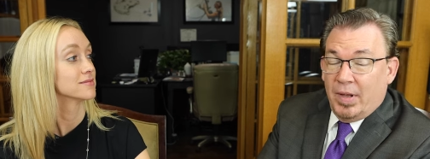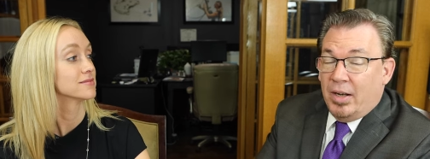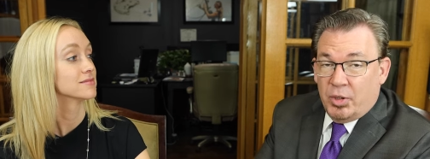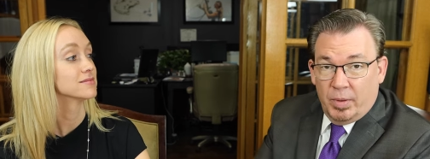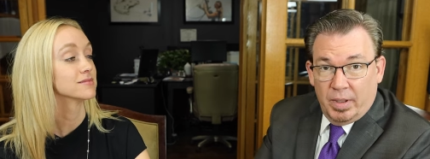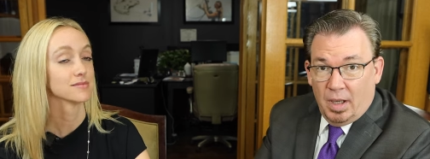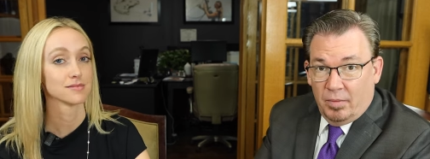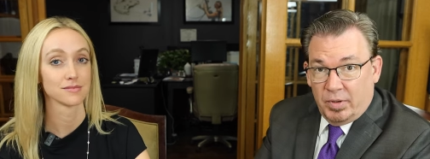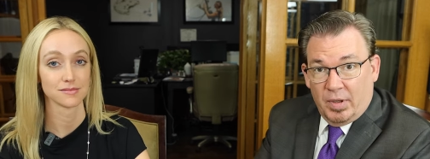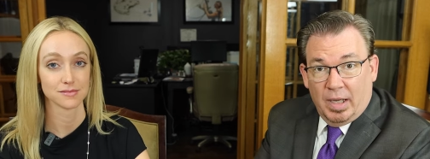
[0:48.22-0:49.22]
Speaker 1: century
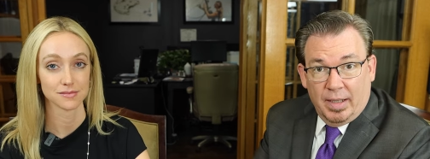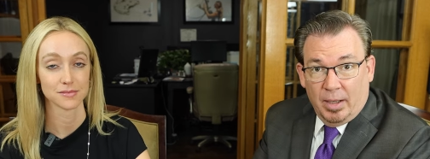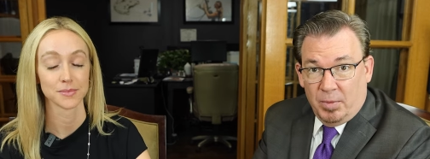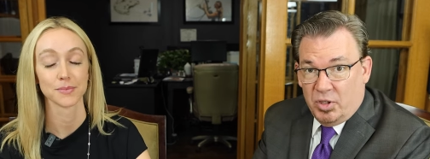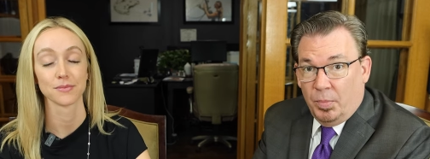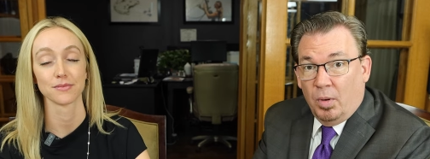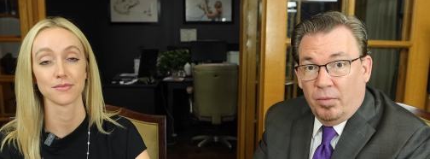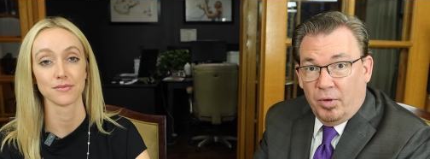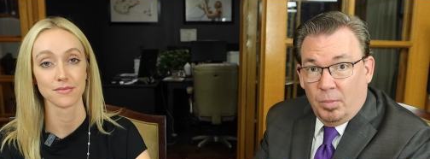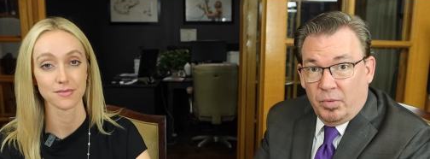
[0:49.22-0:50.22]
of design language to
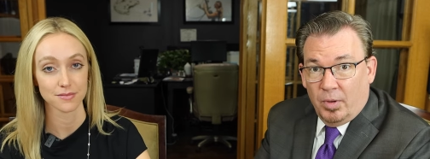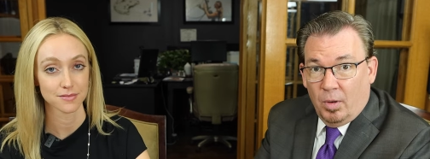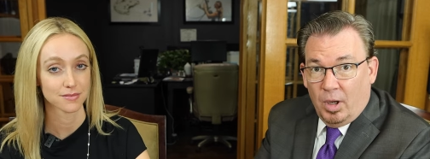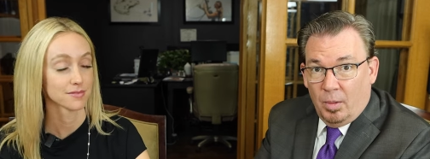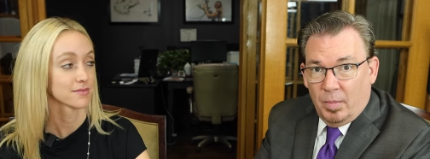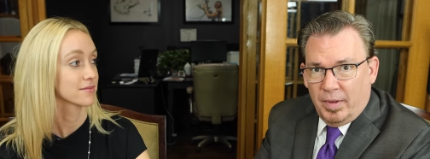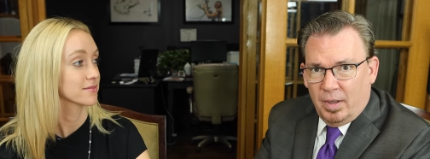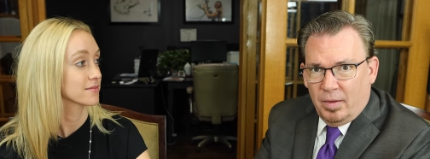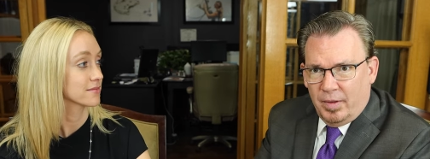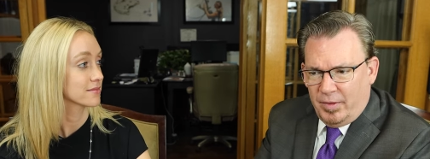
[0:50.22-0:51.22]
pull from. So um,
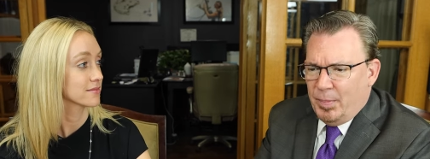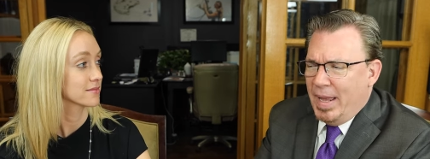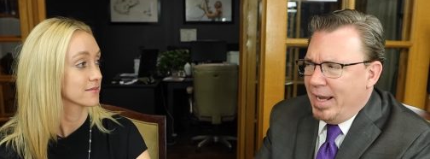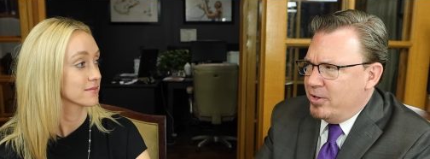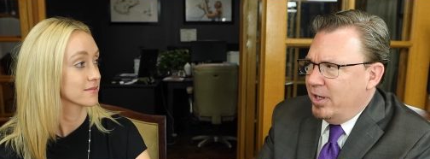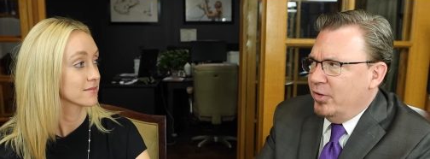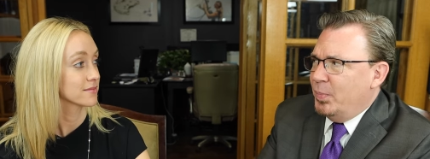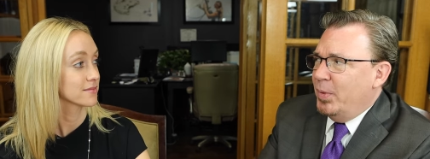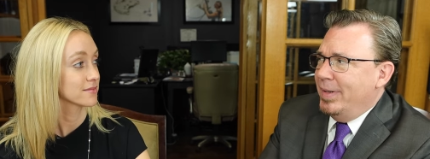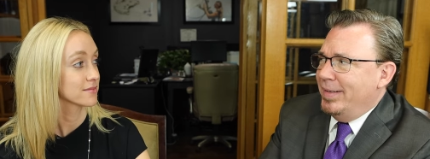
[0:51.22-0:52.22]
their their bag of tricks
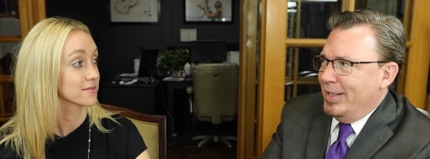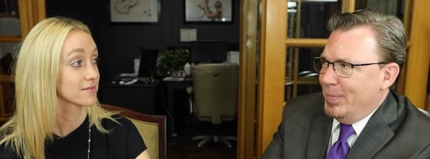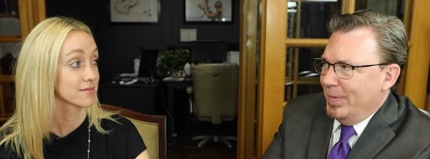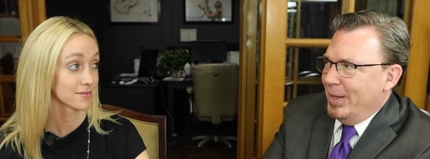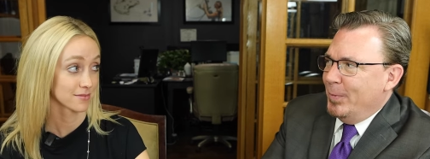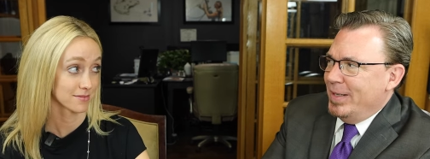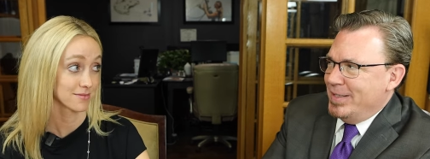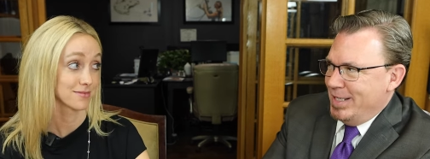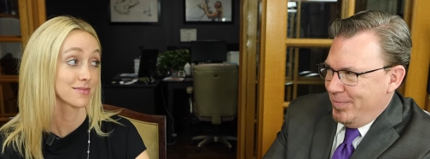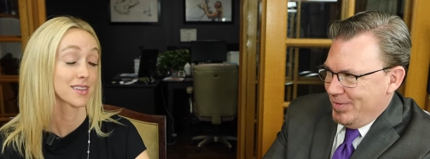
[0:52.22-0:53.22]
is pretty deep, and they
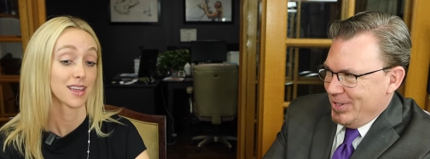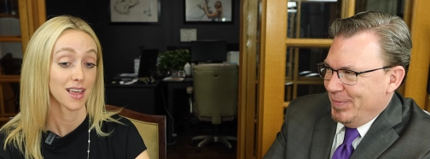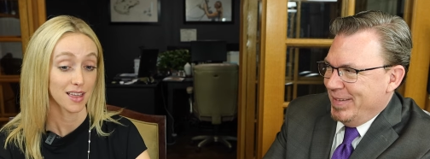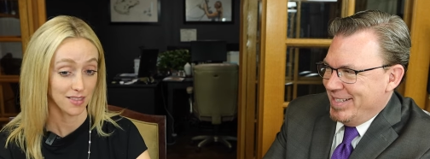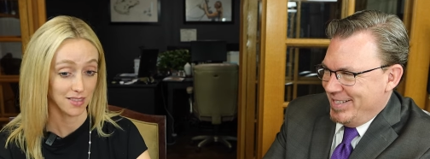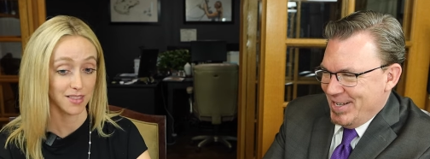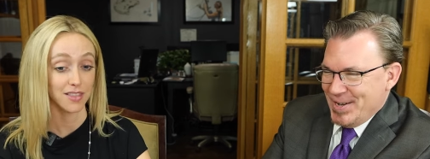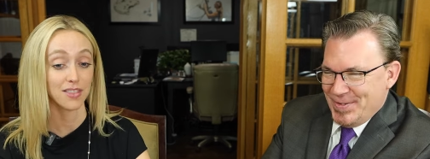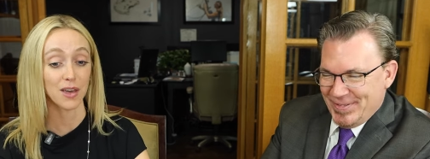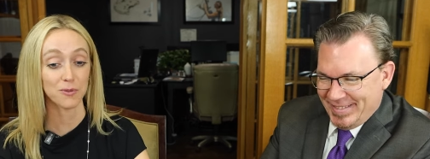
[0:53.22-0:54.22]
went deep for some of this
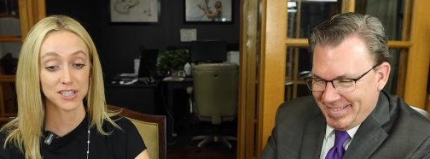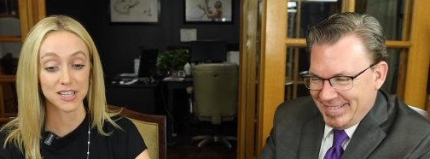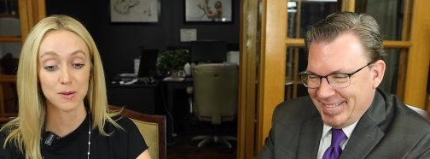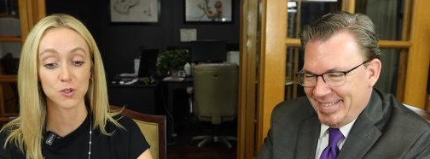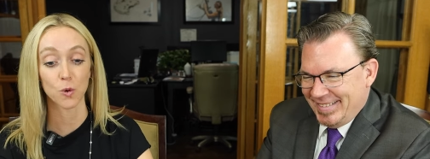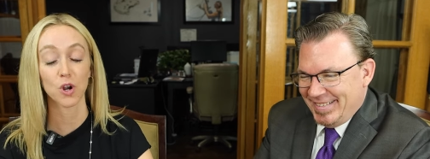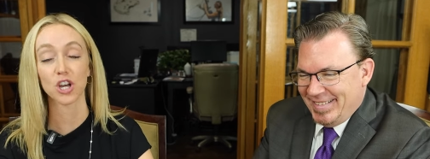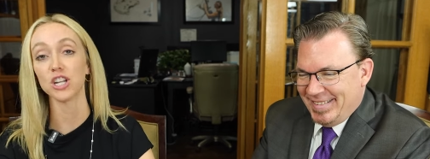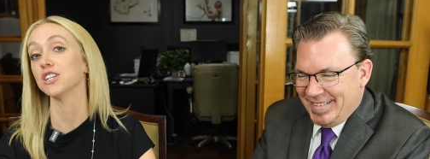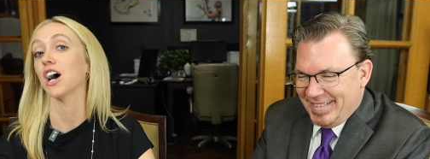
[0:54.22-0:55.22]
stuff.
Speaker 2: They went deep. So
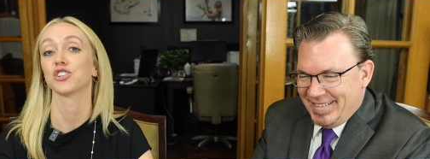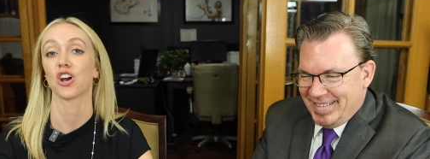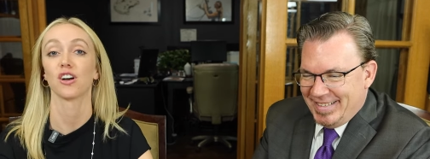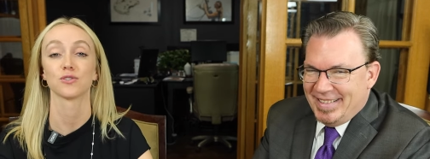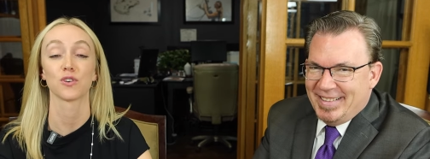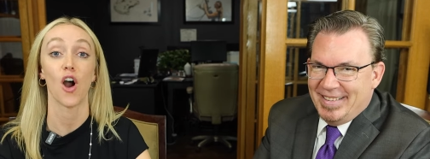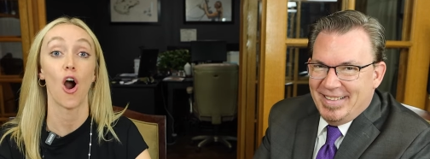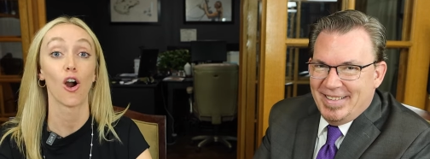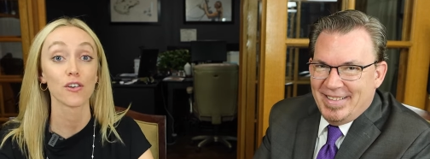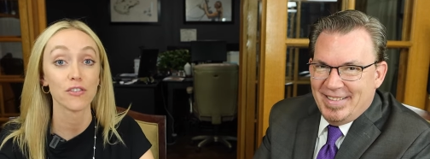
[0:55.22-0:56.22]
we're going to touch on sort
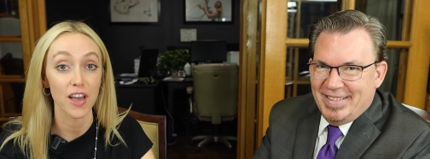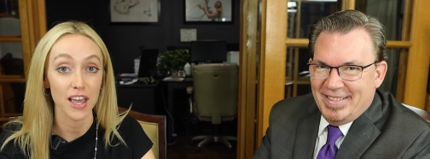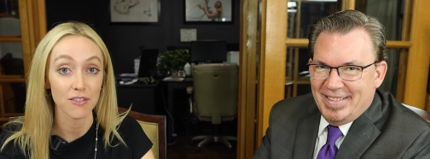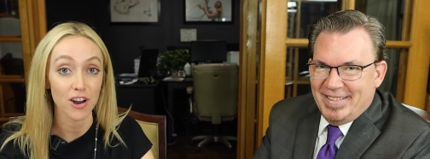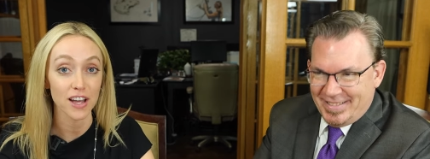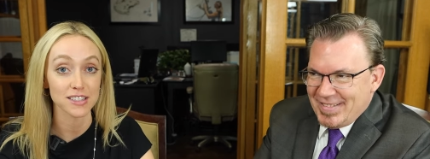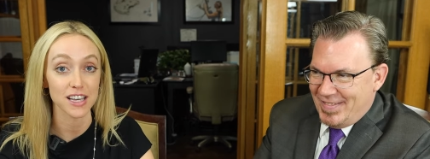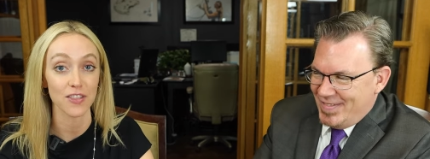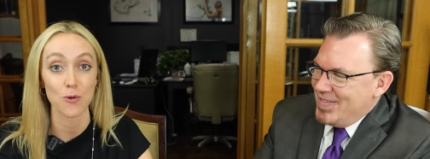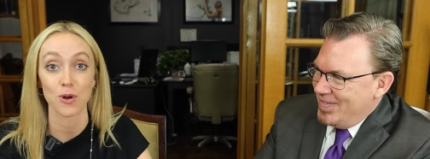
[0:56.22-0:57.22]
of our
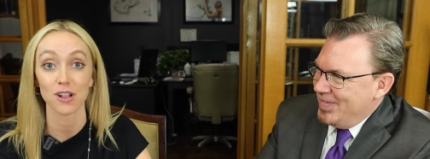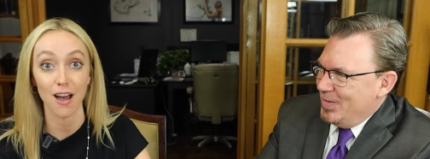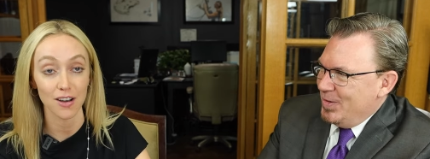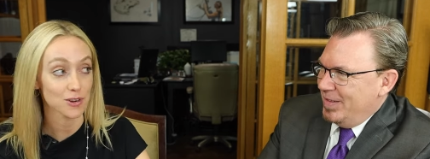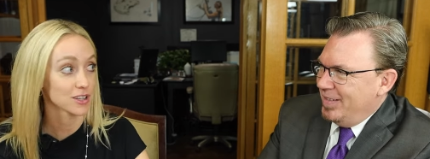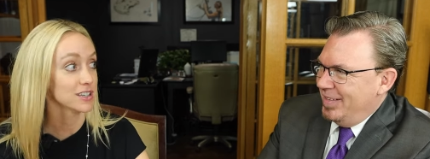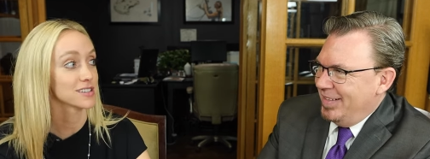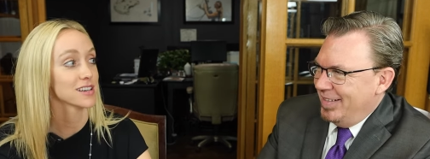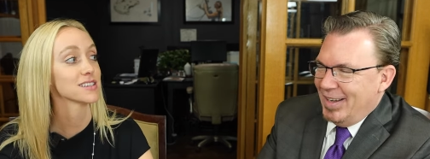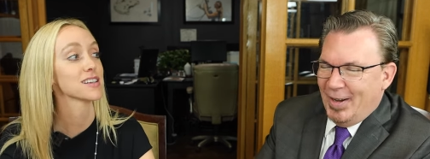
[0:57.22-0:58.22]
favorites. Again, there were a lot of
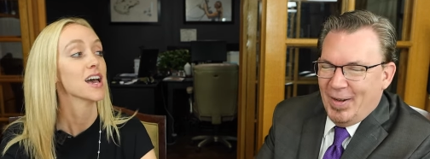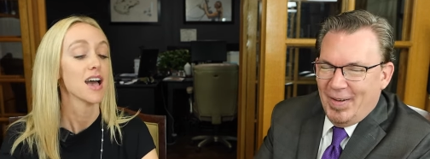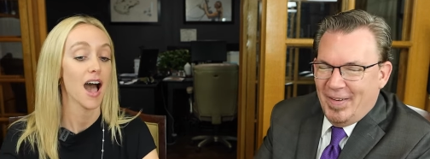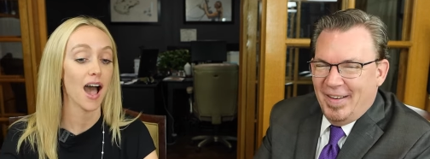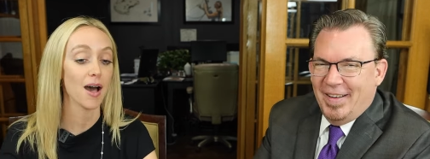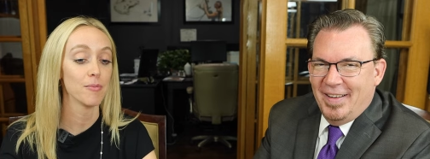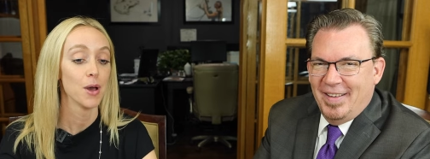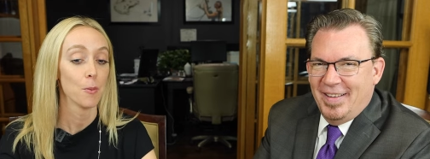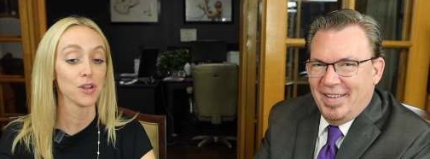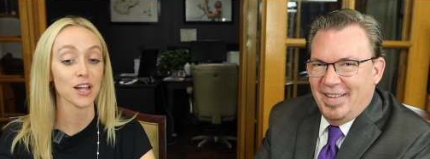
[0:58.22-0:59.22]
releases. Yeah, yeah.
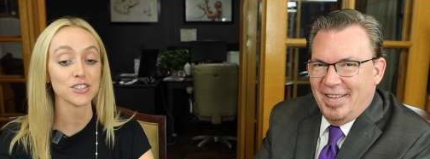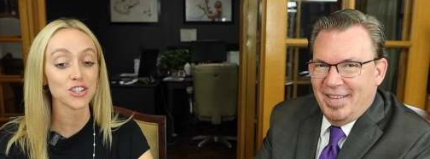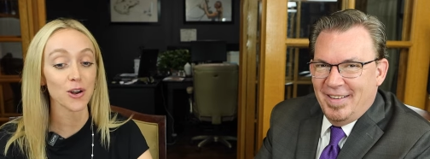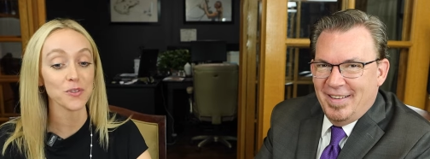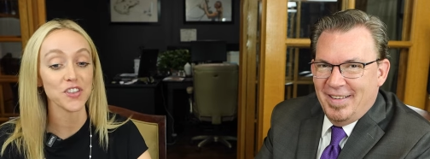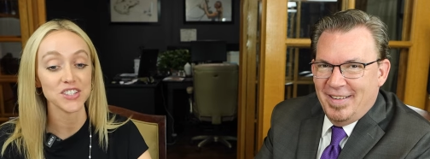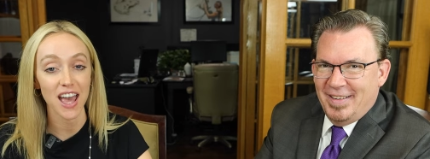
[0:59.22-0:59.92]
Um, but let's start with the